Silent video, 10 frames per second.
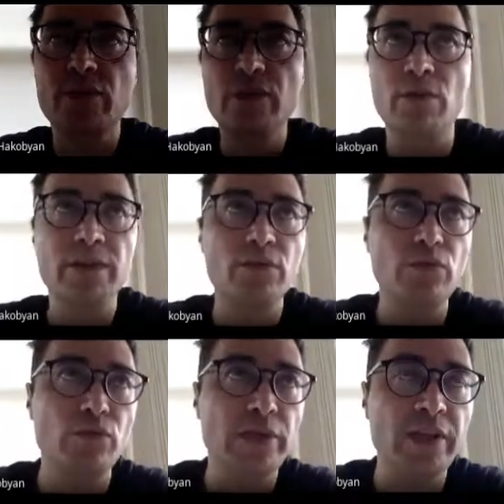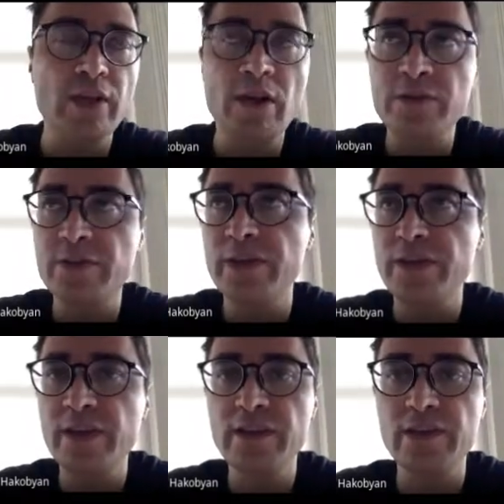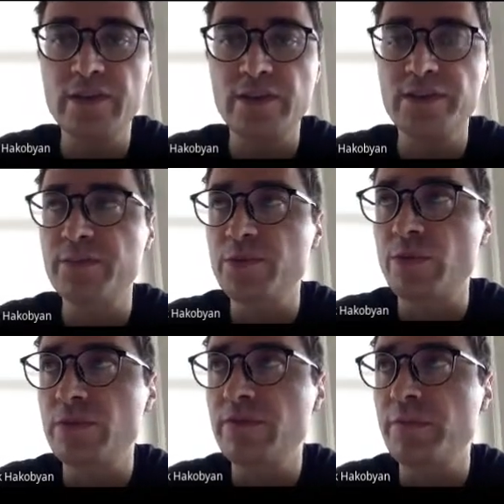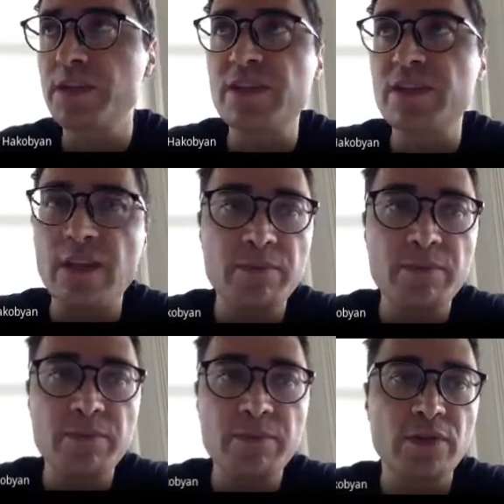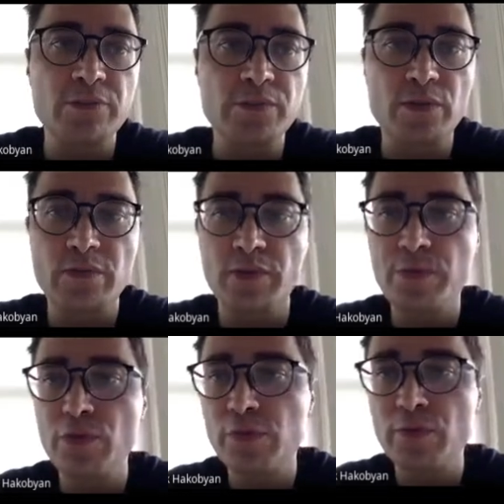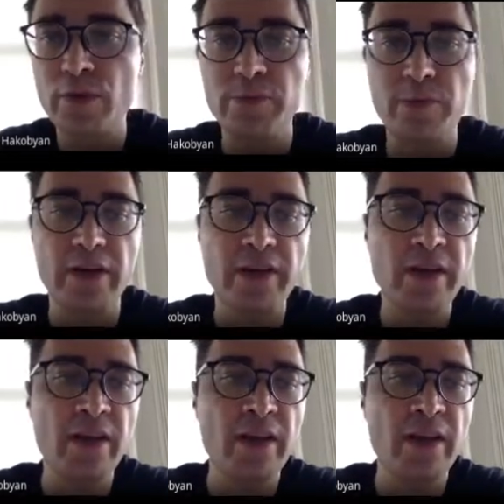only to encounter at the end that there is some sort of a misalignment or some sort of a problem whereby